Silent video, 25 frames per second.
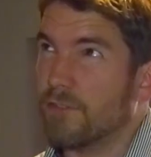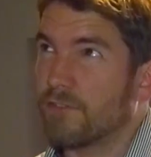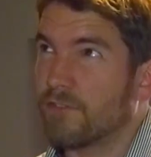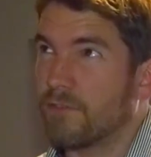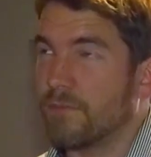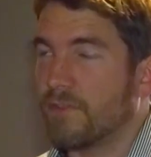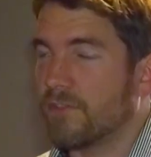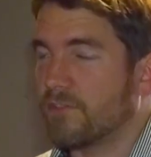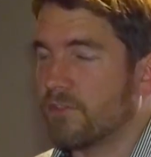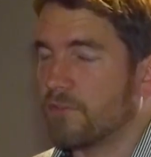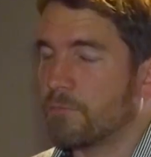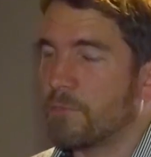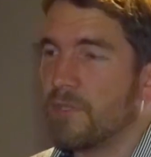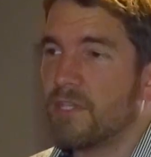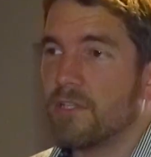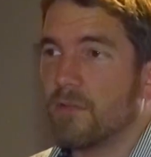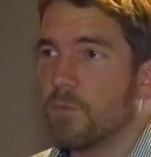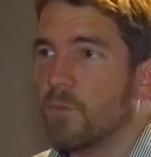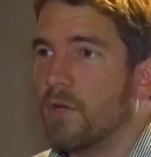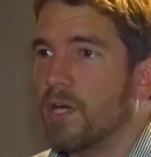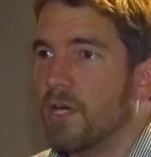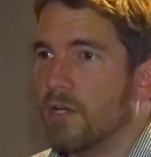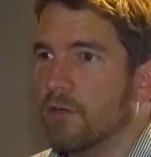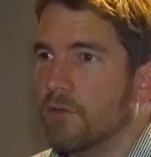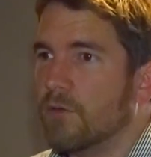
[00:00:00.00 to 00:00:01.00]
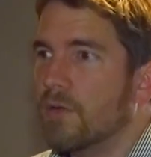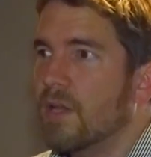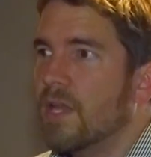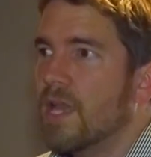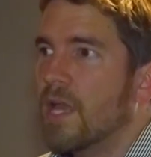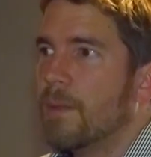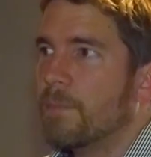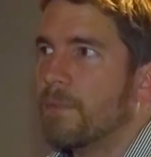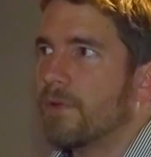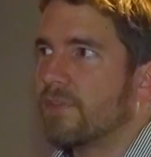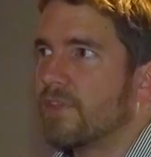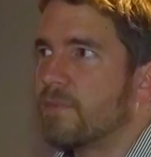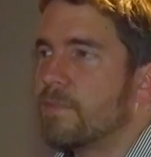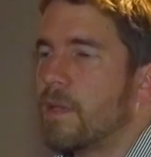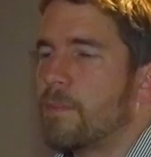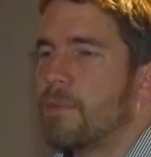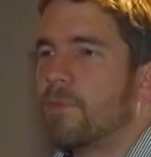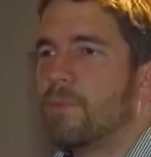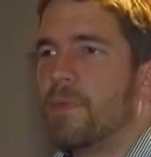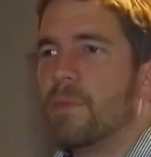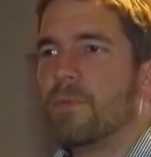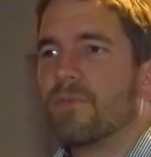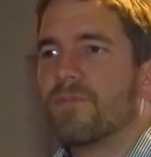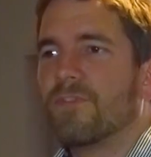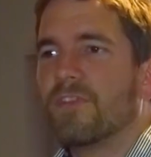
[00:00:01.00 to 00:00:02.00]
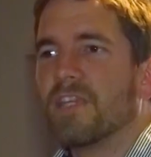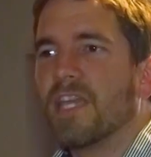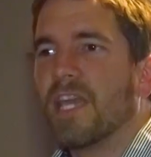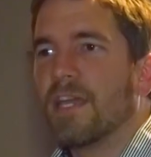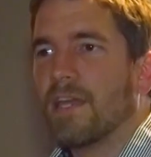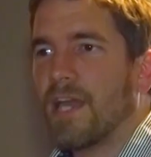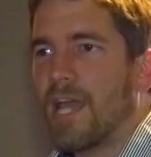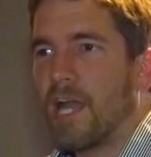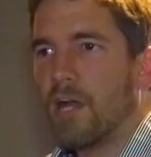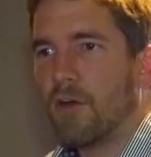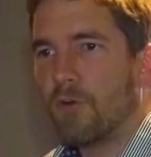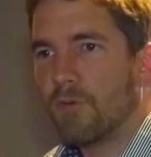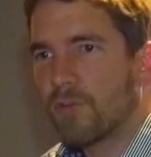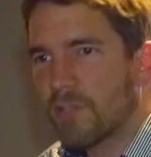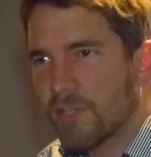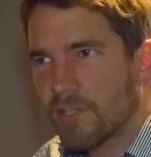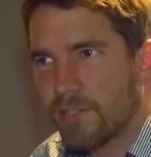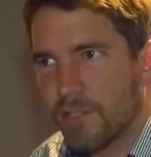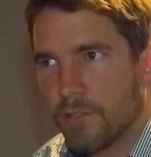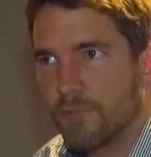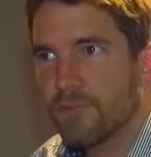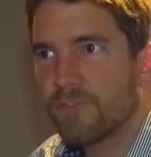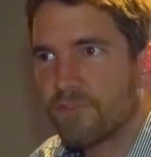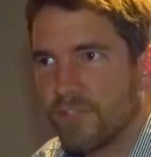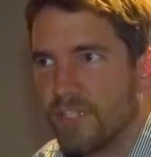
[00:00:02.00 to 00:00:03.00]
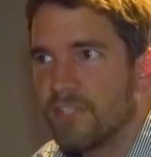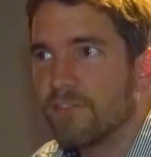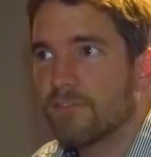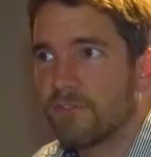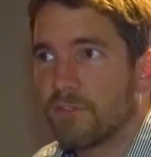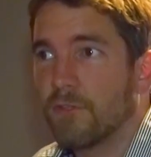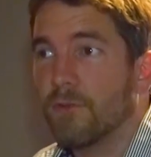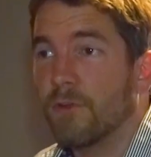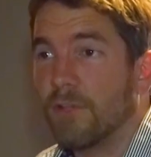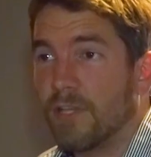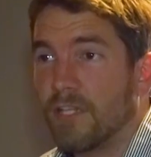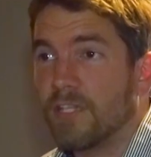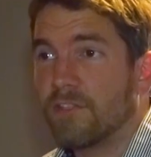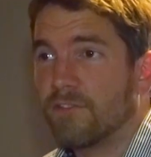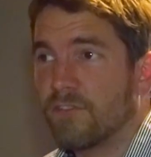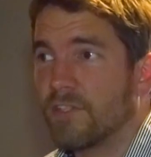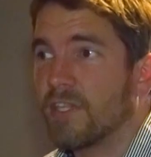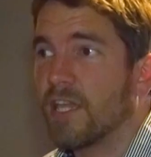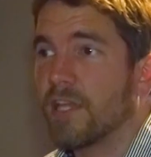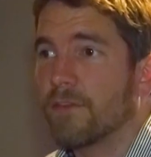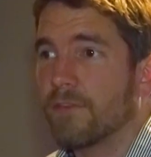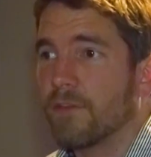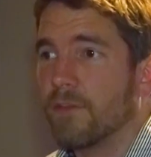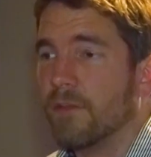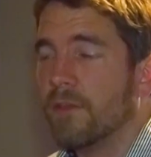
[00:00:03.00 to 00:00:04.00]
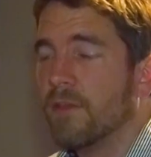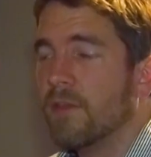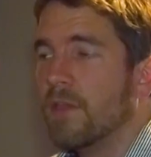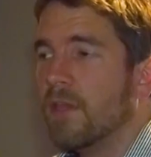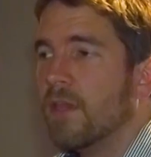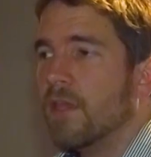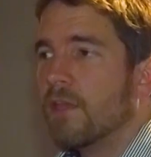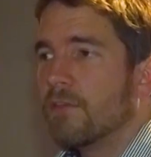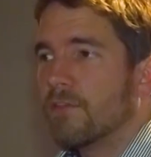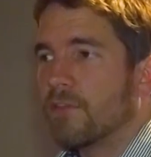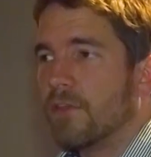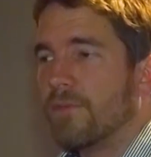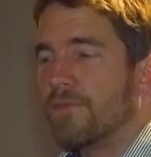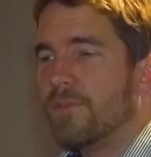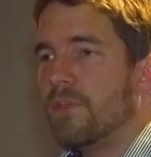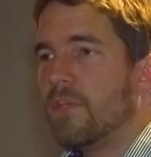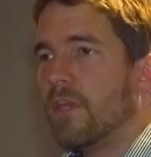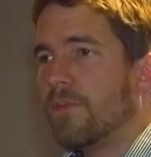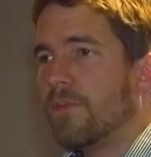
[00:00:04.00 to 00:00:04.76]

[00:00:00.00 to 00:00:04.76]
or something, so it's been a while. But I think maybe people forget how close these two are linked together. So if you